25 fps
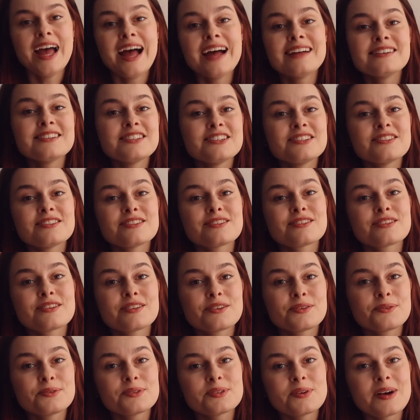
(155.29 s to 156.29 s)
And users
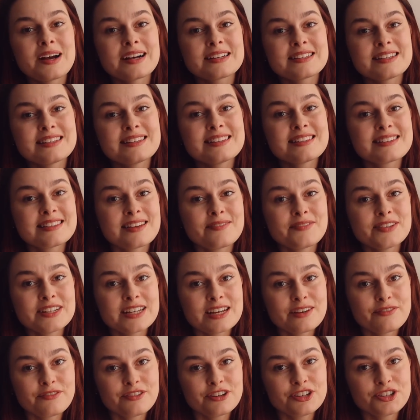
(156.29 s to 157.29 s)
can also access a seven
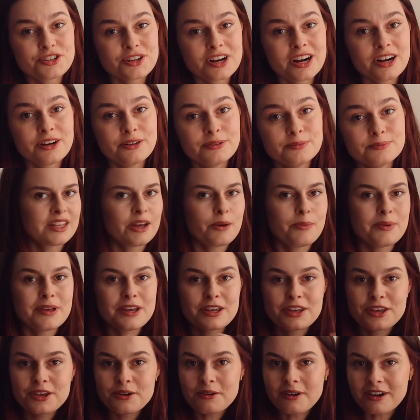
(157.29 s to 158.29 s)
day free trial. There'll be
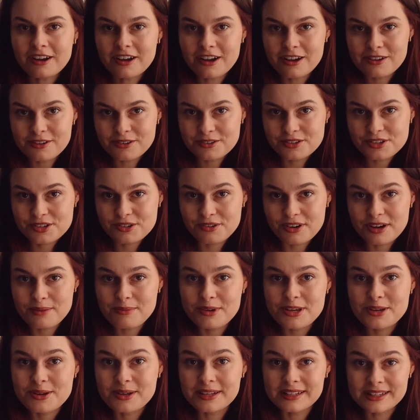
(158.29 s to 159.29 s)
a QR code on screen
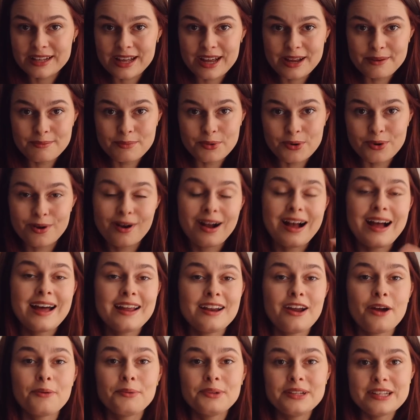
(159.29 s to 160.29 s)
where you can learn more
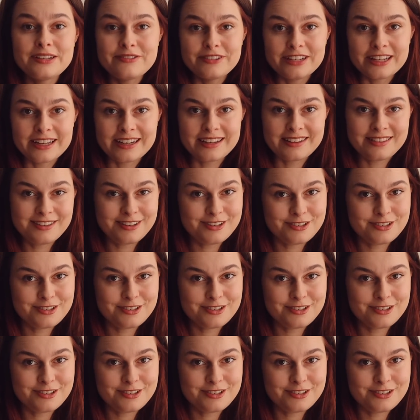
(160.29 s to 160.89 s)
and I will leave a link in the